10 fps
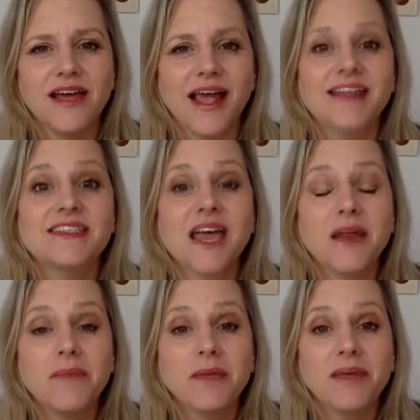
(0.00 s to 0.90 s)
It's going
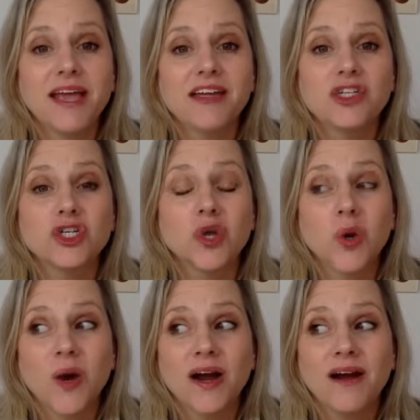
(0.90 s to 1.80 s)
to be because
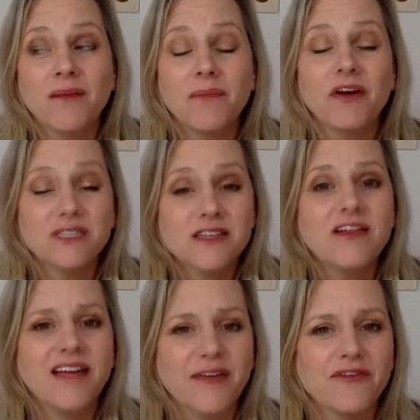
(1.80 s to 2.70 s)
your personal
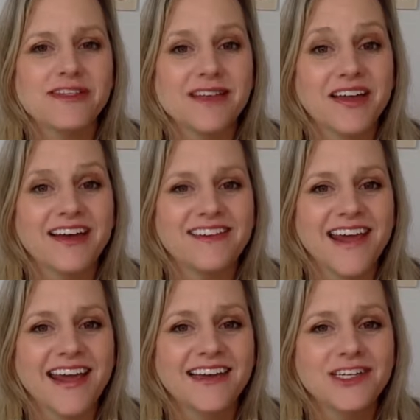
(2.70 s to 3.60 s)
life is going to
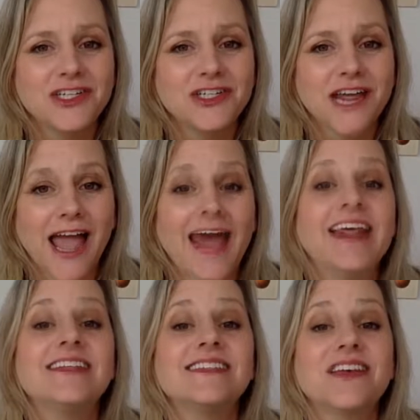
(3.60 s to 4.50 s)
change and
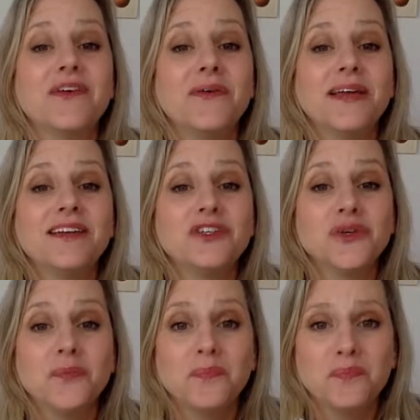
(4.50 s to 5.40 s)
it's going
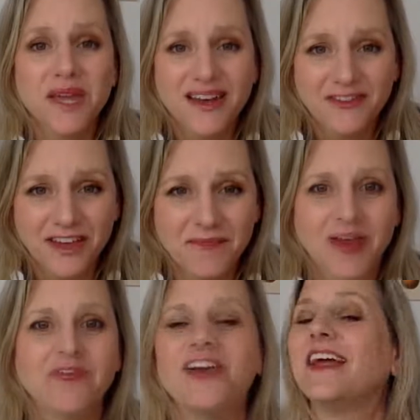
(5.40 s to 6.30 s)
to benefit,
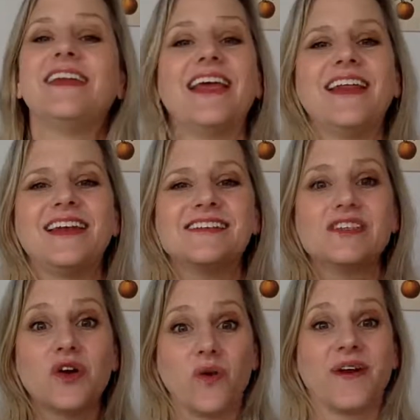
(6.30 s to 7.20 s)
my friend. It is
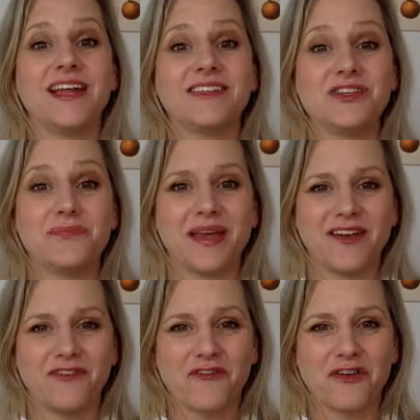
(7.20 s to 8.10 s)
going to
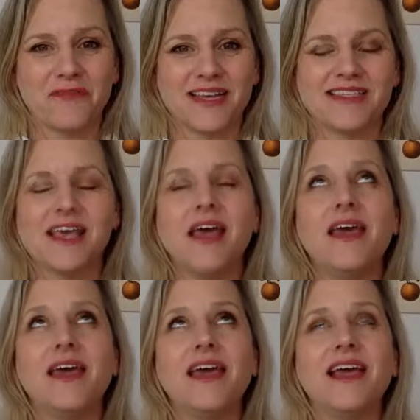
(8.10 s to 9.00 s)
benefit from this
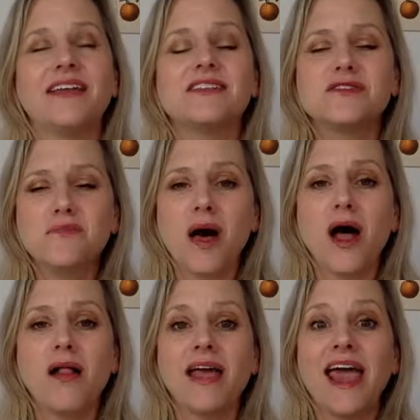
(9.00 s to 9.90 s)
in
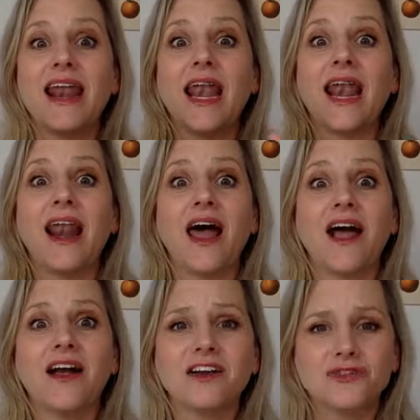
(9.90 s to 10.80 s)
small and
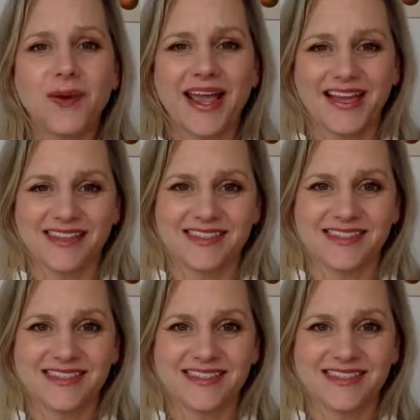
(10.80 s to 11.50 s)
large ways.